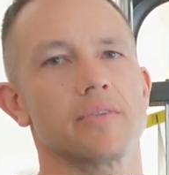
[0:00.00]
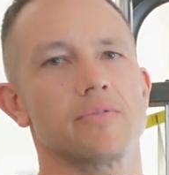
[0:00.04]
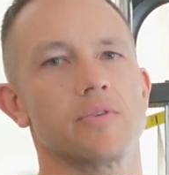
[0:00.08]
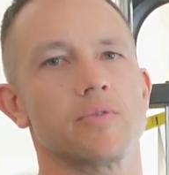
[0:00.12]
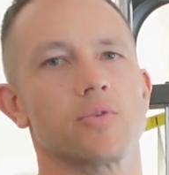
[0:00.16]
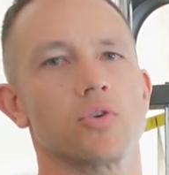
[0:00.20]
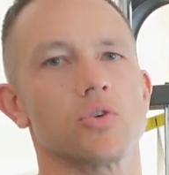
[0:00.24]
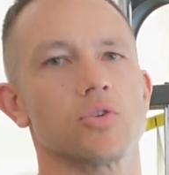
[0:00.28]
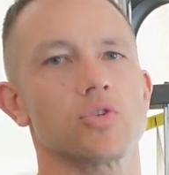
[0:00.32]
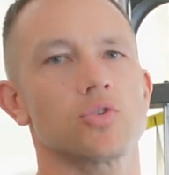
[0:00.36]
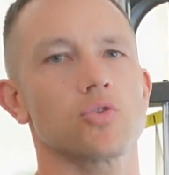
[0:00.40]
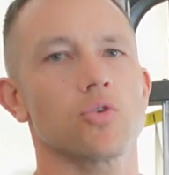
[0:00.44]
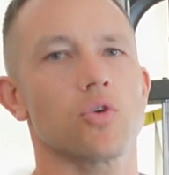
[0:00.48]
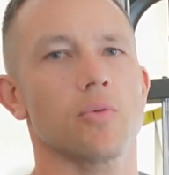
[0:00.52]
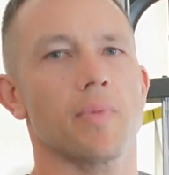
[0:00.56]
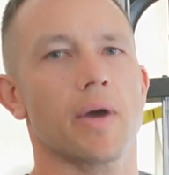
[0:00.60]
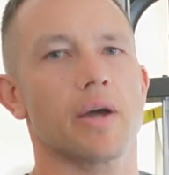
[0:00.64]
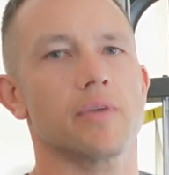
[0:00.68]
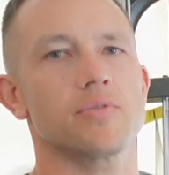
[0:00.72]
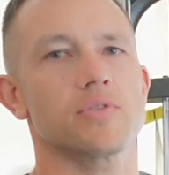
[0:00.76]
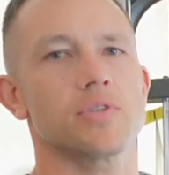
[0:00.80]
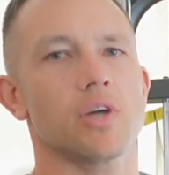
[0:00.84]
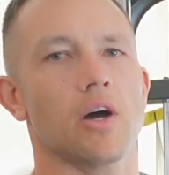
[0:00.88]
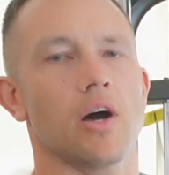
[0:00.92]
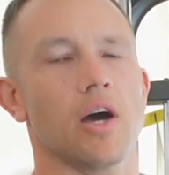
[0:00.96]
If you've got a short
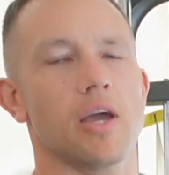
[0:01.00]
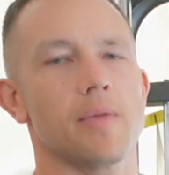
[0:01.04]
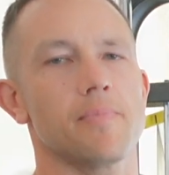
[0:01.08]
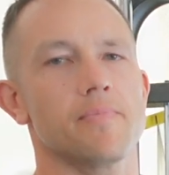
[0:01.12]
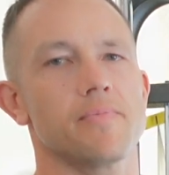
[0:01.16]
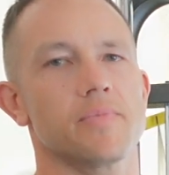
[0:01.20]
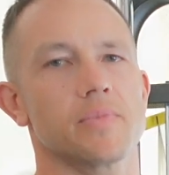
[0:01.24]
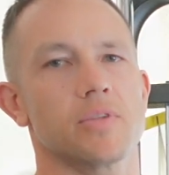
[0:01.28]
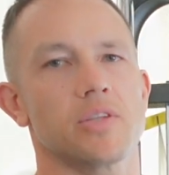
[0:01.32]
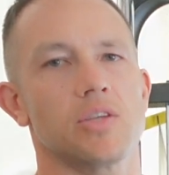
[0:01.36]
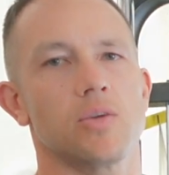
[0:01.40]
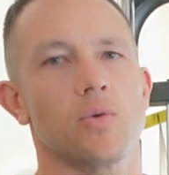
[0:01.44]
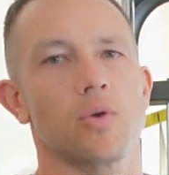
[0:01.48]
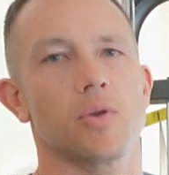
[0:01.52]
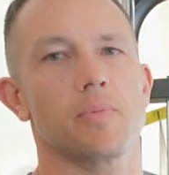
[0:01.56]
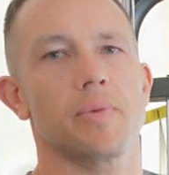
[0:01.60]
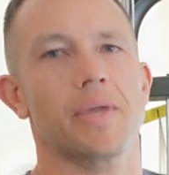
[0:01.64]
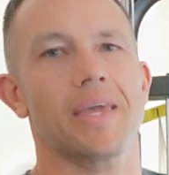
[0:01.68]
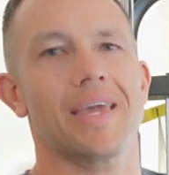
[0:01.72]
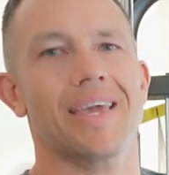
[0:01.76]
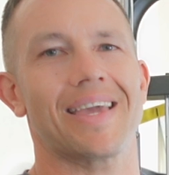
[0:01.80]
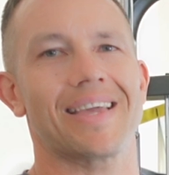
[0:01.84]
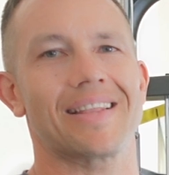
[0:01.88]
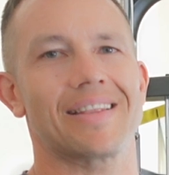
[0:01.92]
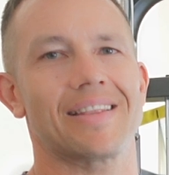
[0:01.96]
amount of time, you want to be
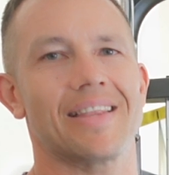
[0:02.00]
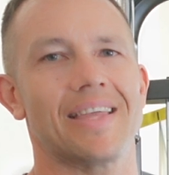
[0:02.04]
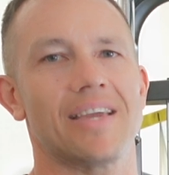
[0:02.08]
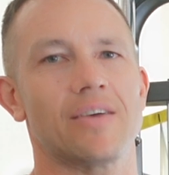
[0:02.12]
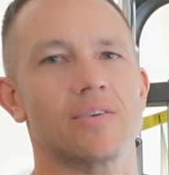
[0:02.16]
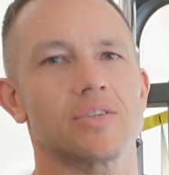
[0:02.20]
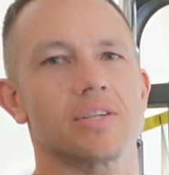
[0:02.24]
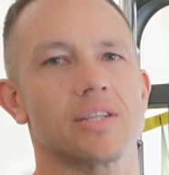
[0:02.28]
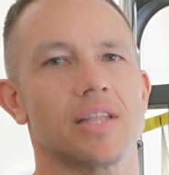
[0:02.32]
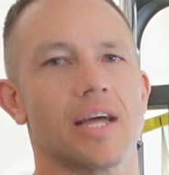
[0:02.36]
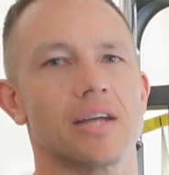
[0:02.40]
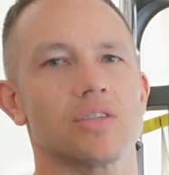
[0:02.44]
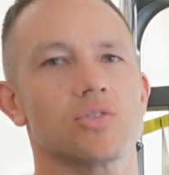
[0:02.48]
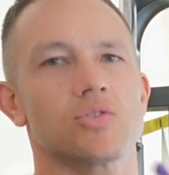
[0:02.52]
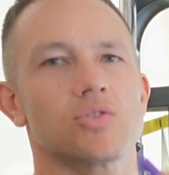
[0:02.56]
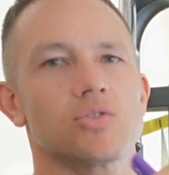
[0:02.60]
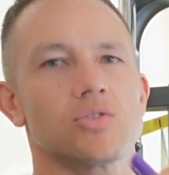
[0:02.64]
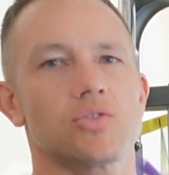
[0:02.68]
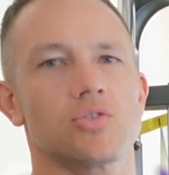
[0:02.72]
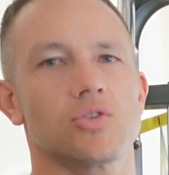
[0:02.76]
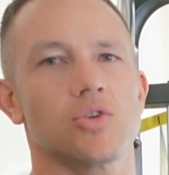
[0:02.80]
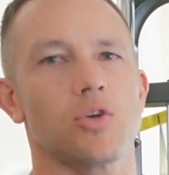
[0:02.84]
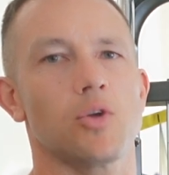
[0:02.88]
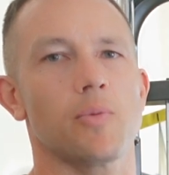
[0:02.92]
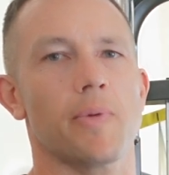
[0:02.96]
hitting nearer to
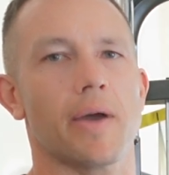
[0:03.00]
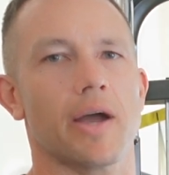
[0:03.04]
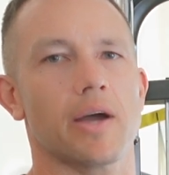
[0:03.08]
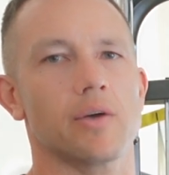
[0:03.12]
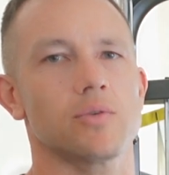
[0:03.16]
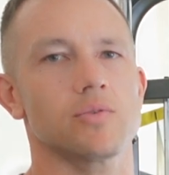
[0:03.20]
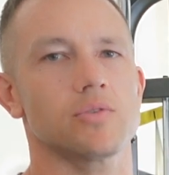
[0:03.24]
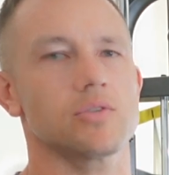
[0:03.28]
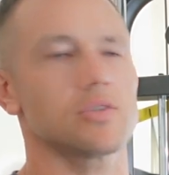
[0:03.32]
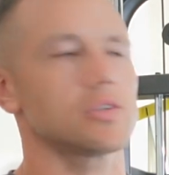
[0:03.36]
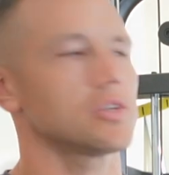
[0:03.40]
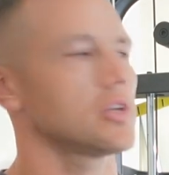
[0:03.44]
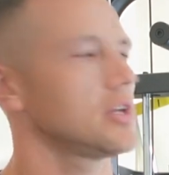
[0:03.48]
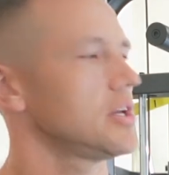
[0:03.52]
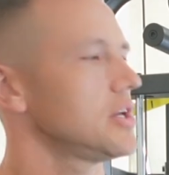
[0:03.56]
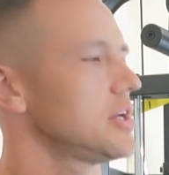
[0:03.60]
that 2 pounds,